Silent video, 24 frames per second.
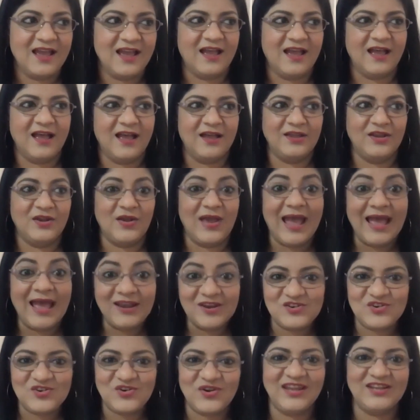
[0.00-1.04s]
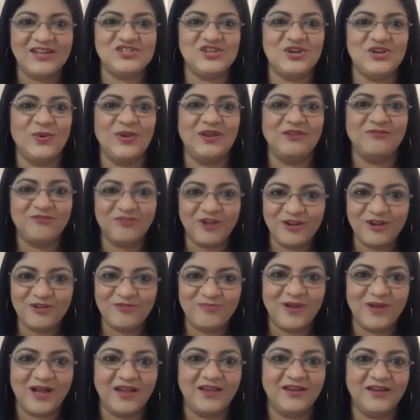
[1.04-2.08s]
at a trade show in front of
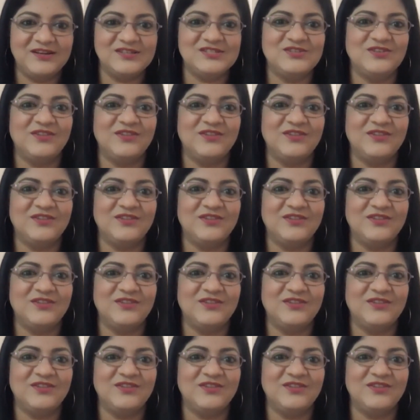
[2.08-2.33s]
buyers,